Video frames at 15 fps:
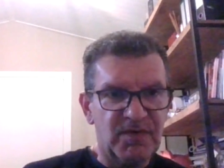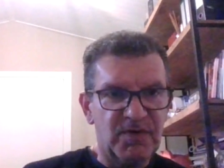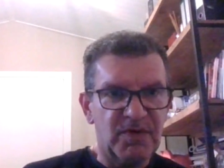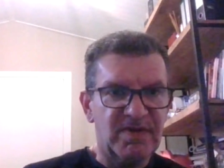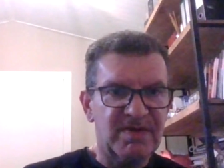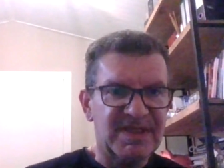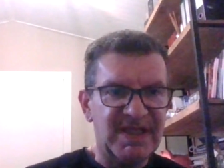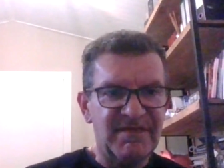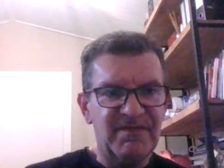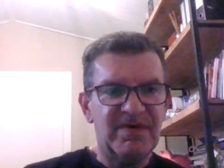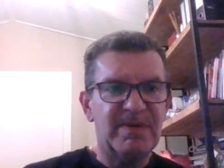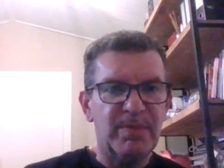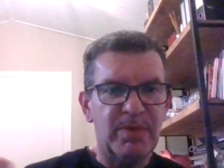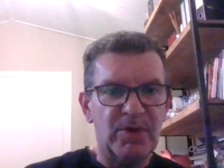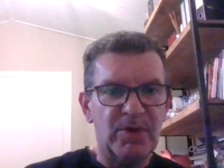for
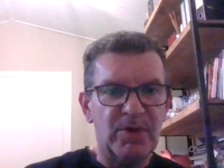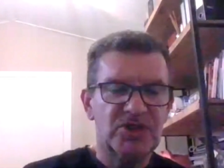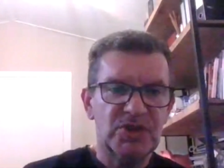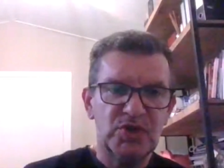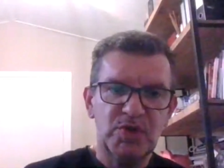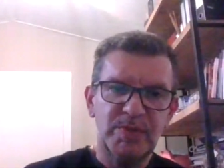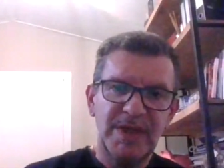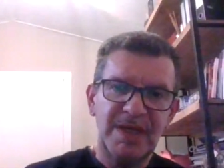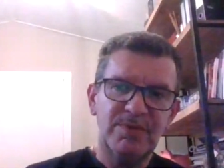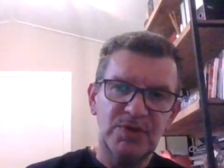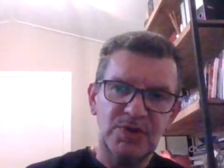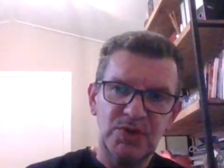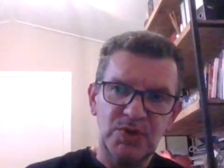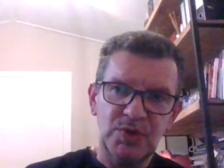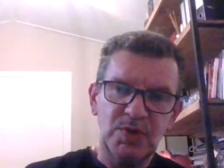different blockchains to be
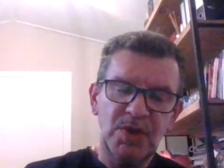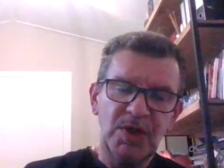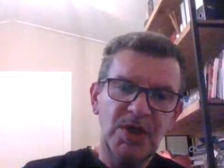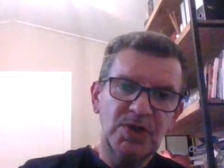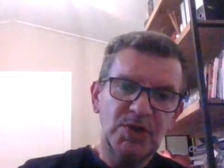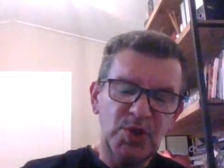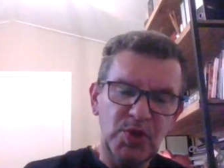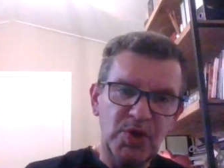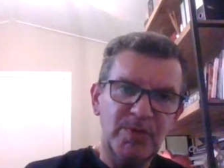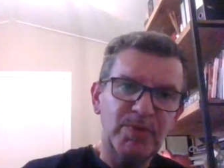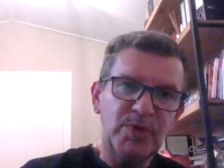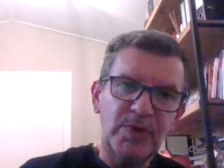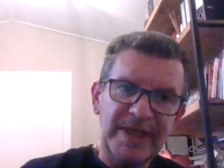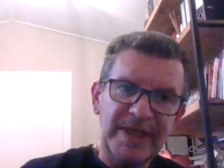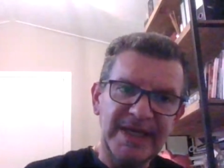able to
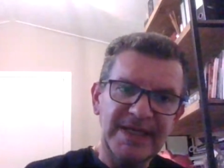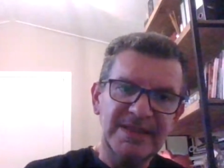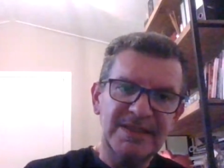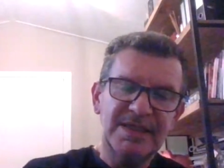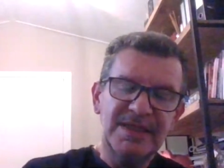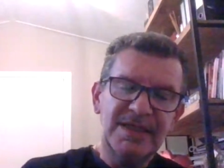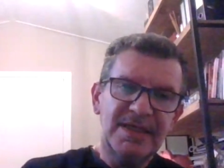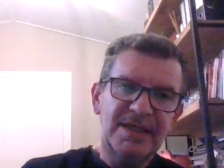communicate